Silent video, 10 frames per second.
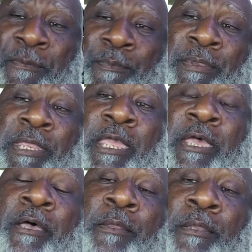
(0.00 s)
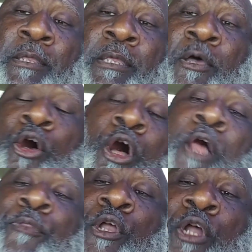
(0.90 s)
Yeah,
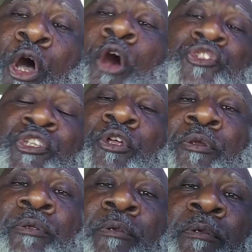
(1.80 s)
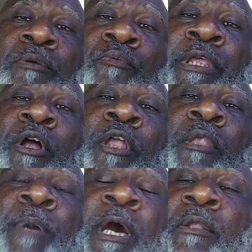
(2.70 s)
Arthur Koestler. Read all
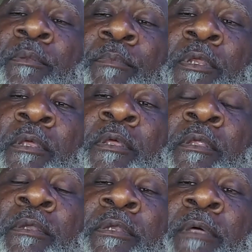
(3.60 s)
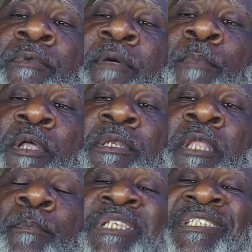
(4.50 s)
about him. The
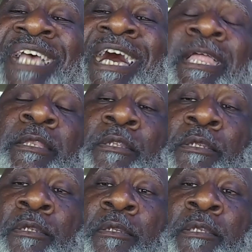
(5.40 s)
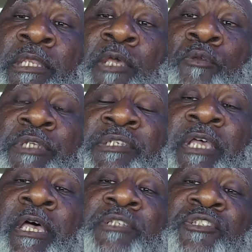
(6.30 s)
Mossad killed his
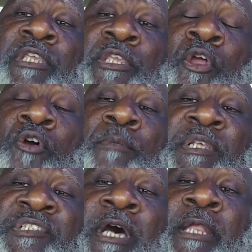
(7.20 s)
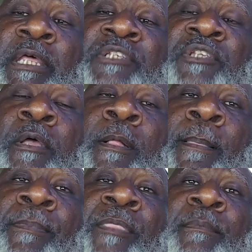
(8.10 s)
ass. You know what the Mossad is?
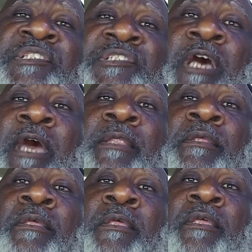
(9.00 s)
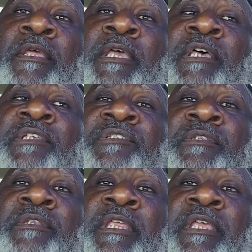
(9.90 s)
The Mossad is
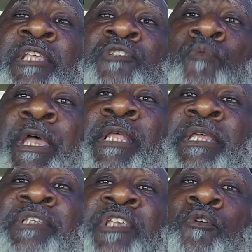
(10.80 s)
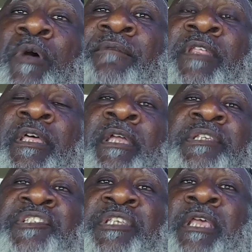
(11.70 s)
the Israelis' equivalent of
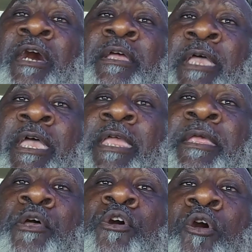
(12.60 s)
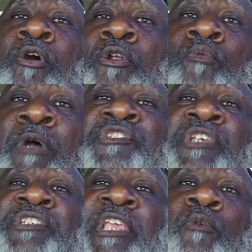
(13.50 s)
the CIA, or the
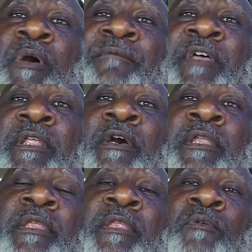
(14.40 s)
Russians' equivalent of the